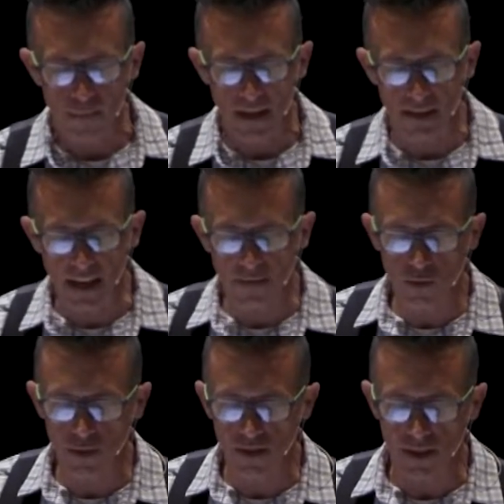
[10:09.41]
And
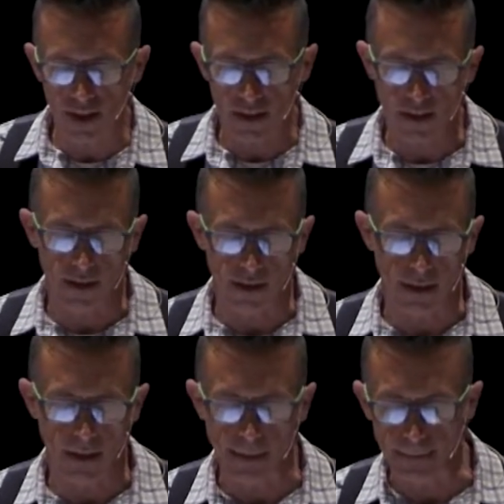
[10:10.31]
David would say,
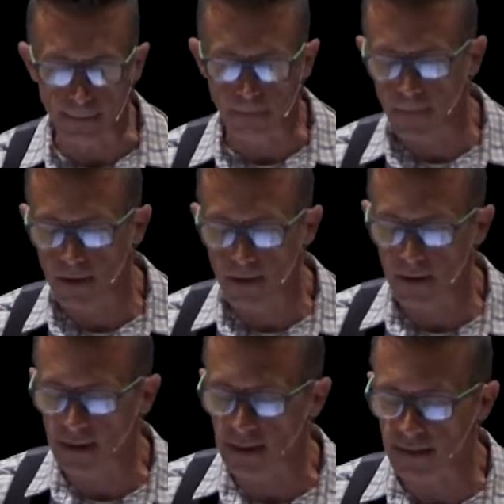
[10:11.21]
uh,
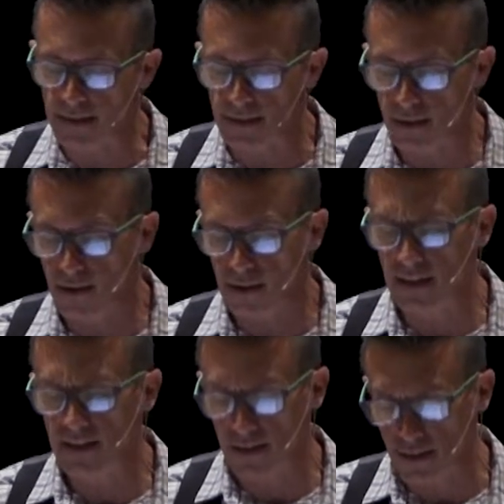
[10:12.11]
against, uh,
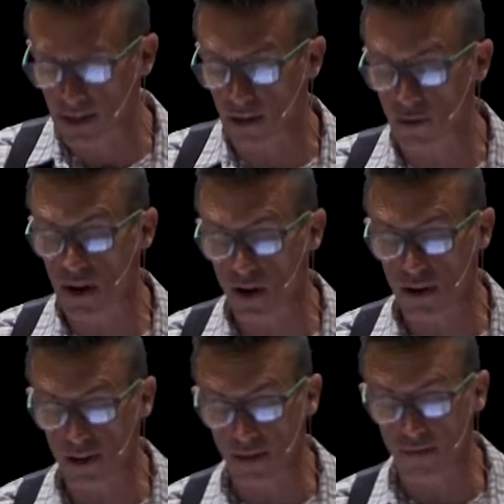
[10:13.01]
against the southern
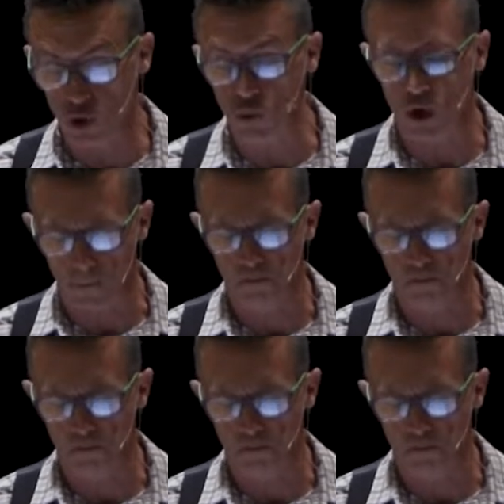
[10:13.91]
area of Judah,